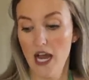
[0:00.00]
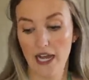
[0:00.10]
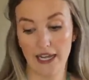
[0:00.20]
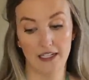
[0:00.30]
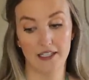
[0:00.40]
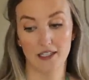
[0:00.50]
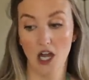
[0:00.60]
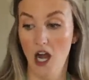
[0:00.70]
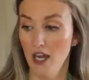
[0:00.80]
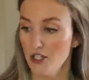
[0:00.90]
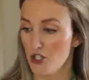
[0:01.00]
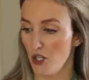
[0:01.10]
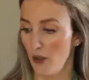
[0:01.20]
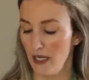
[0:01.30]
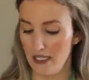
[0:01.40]
Again, it's Lodge.
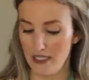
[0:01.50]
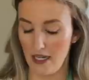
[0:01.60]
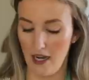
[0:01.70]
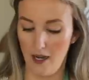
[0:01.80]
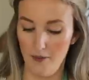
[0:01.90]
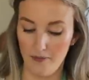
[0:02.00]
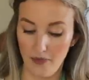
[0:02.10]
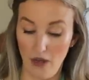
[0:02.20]
So it's, an